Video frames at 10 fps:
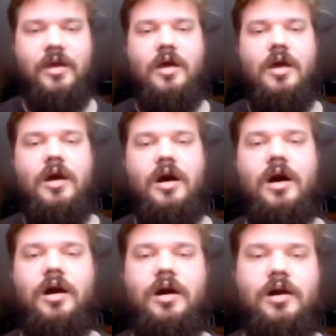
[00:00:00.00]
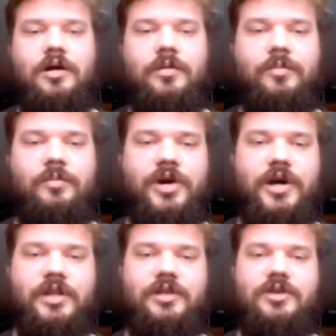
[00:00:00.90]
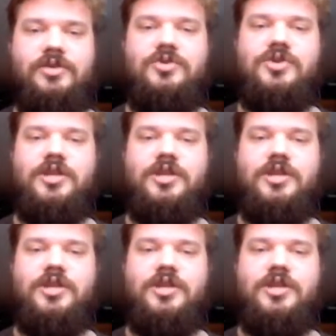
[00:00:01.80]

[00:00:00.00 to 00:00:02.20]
But you should